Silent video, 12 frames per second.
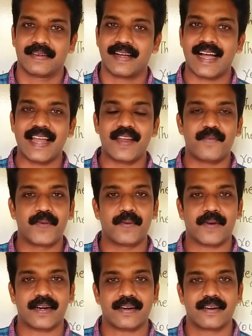Hi
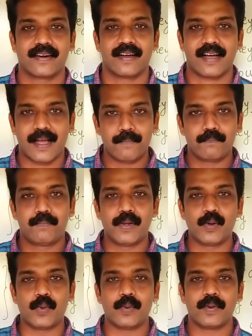everyone, I'm
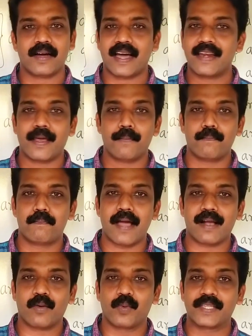Binu and I'm
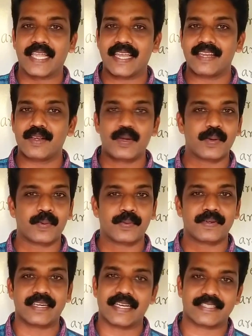back with a new
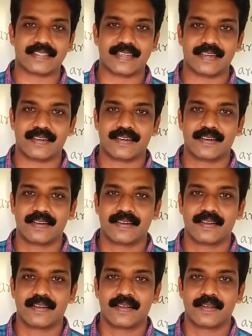lesson.
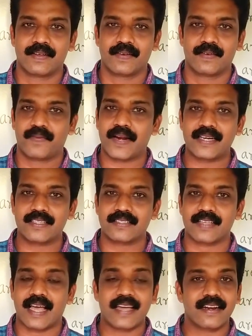Friends,
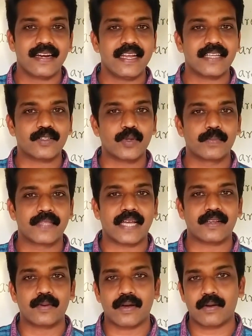I really assume
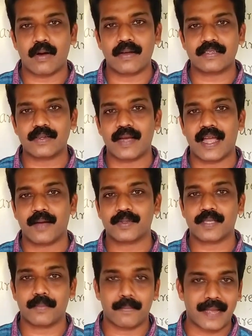that you are going to have
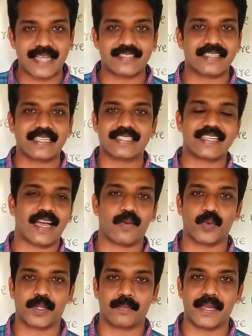some amazing time
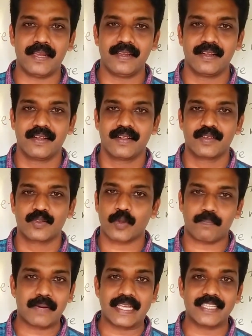with me. So
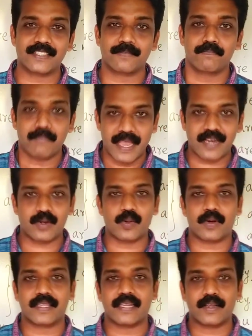please make
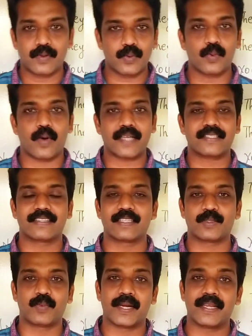sure that you watch
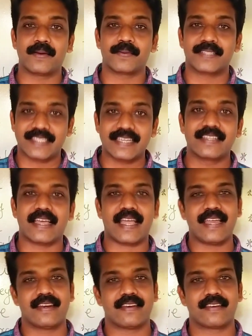this video till the
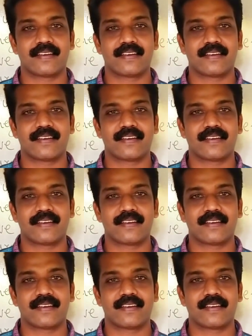end.